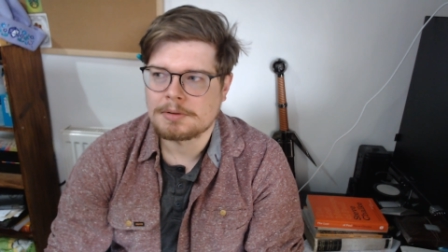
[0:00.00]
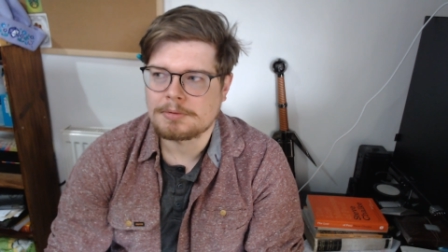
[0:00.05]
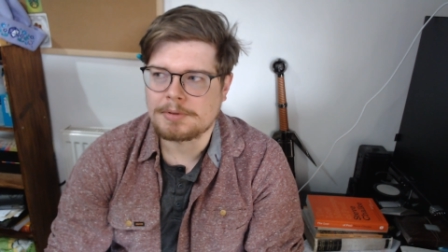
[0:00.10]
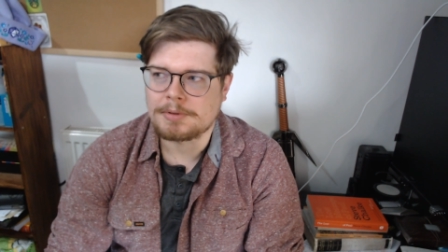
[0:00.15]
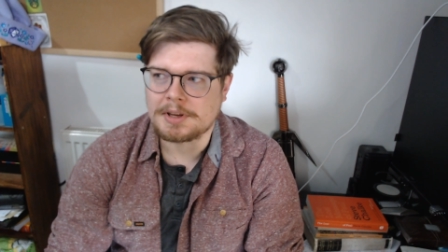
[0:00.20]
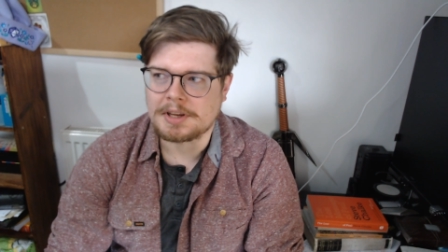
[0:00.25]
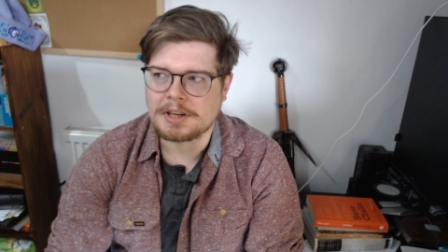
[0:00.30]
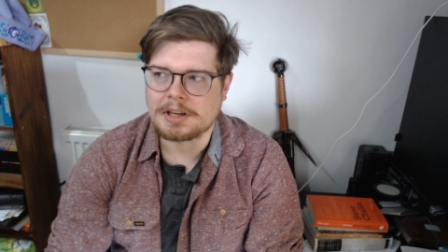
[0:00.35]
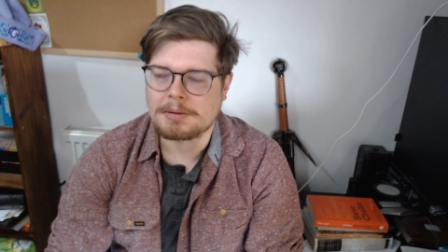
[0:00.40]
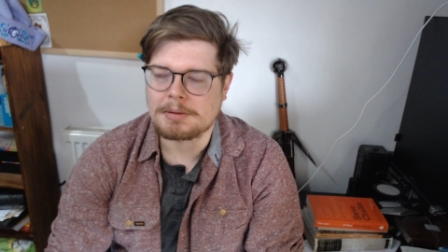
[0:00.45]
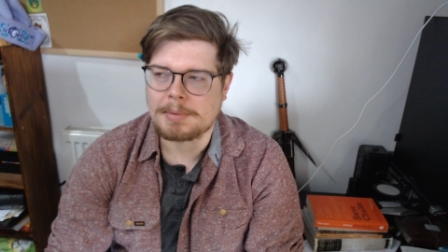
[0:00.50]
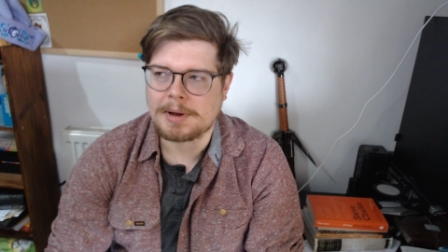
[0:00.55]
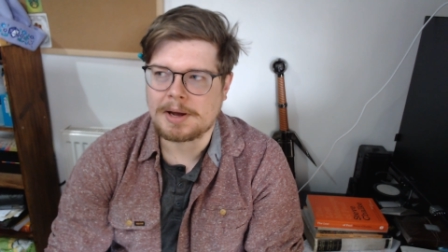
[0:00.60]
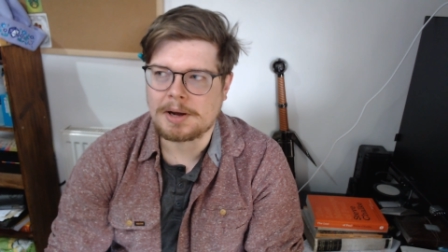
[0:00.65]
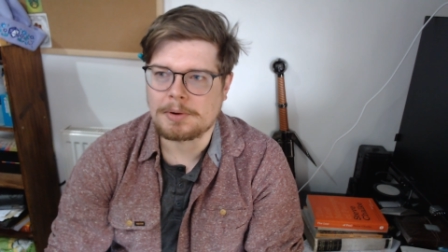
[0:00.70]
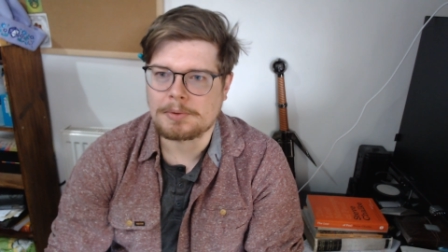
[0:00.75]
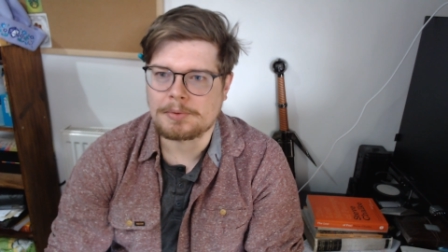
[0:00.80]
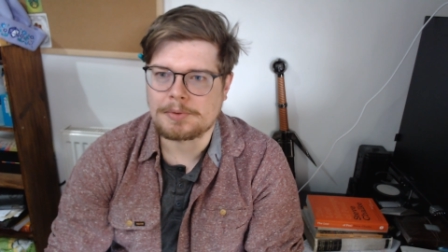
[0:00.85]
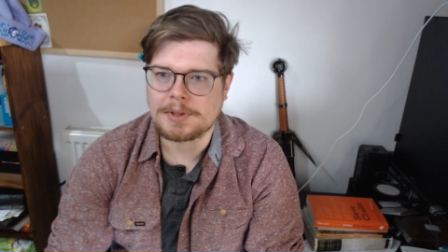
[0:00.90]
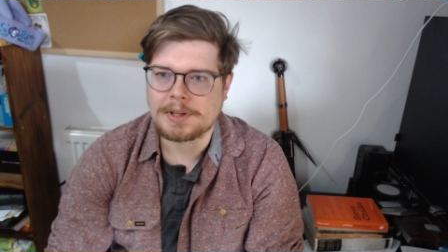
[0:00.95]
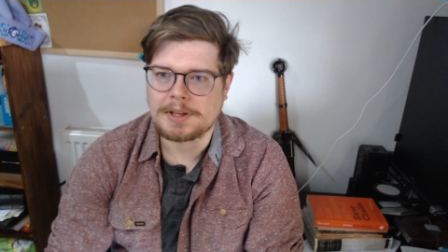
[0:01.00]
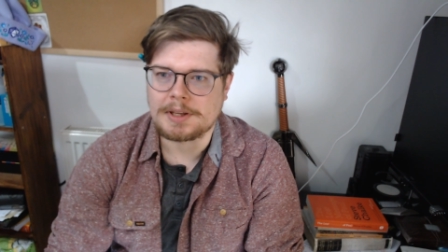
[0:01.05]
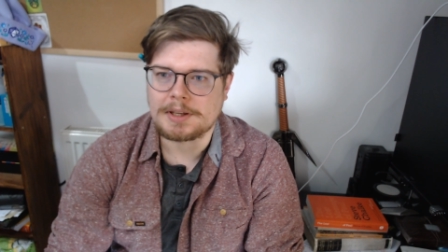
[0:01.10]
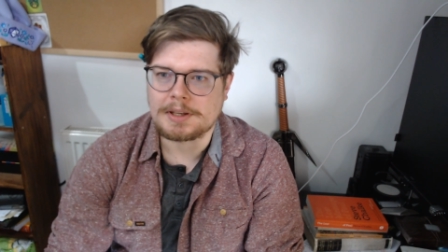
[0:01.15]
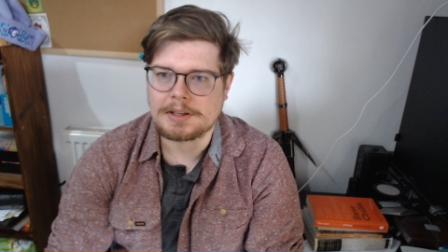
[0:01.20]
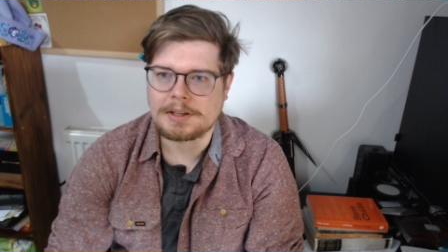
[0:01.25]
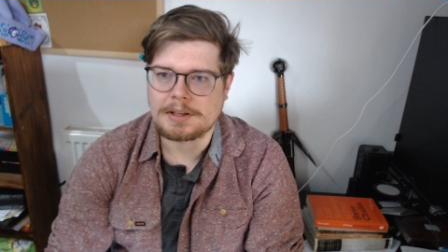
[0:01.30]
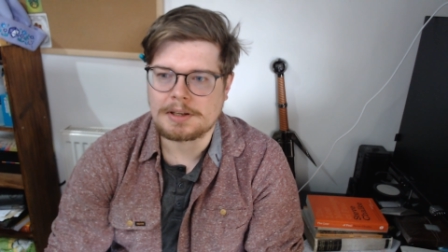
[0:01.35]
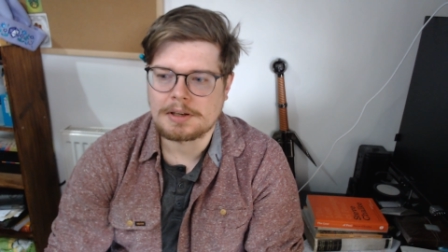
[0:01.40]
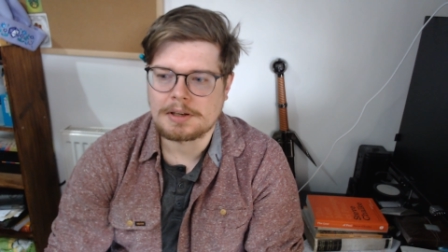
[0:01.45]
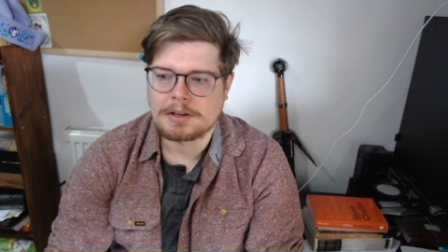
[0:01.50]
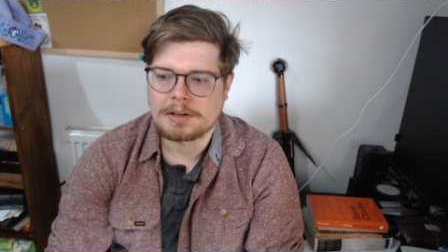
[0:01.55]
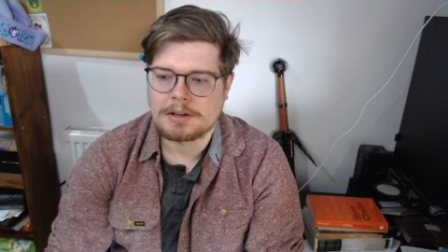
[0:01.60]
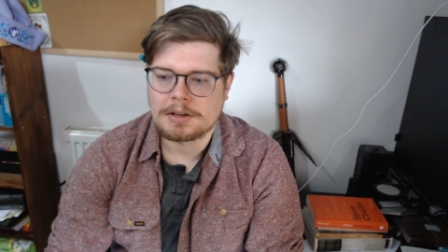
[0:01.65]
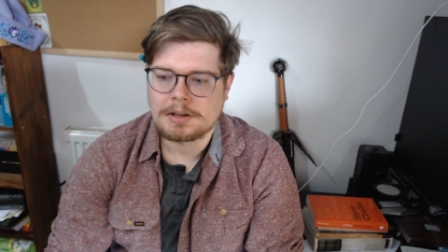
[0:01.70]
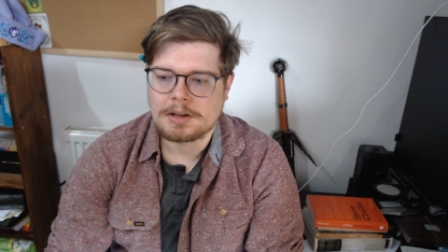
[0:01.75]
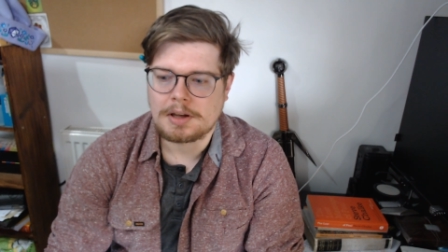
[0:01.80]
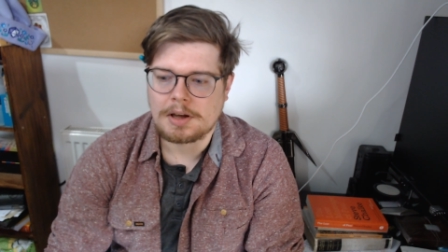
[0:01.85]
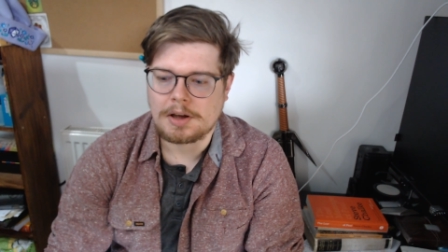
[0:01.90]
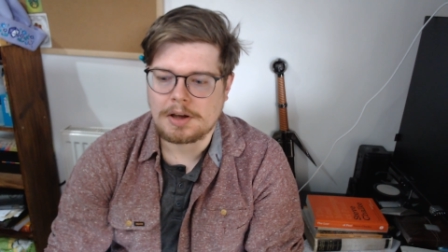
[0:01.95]
thinking about the
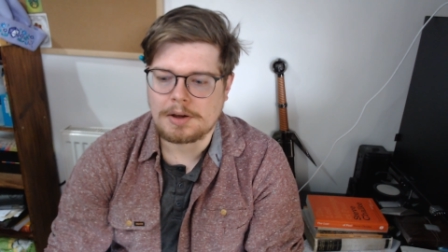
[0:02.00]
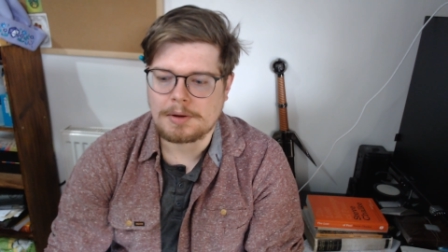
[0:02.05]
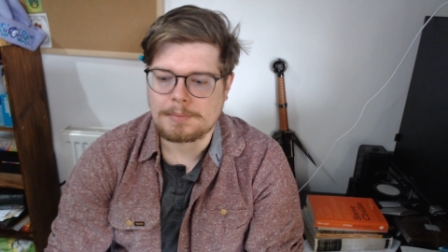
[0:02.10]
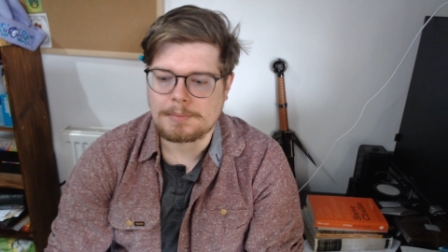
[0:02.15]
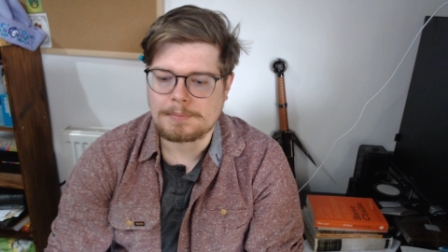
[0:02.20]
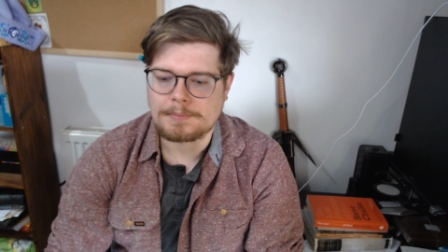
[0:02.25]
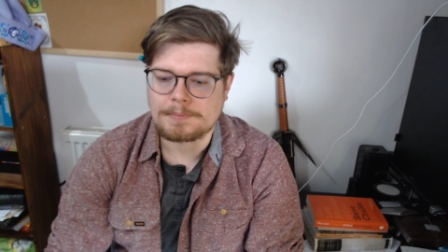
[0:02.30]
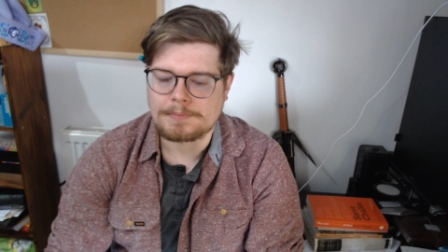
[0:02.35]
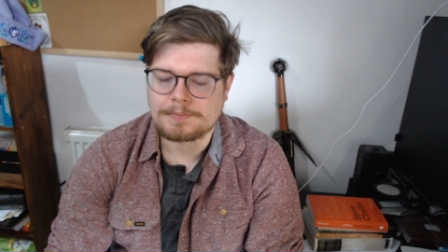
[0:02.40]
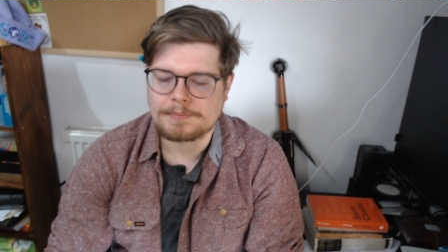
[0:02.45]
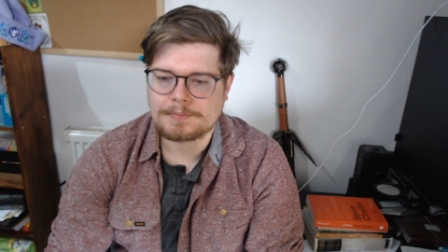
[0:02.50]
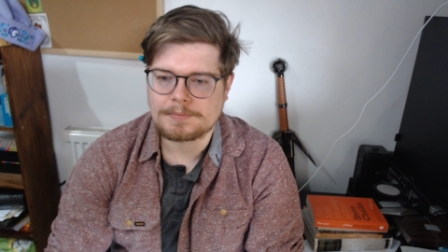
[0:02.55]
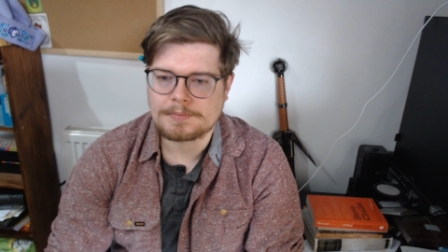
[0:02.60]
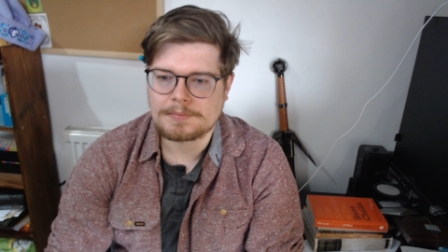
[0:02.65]
um,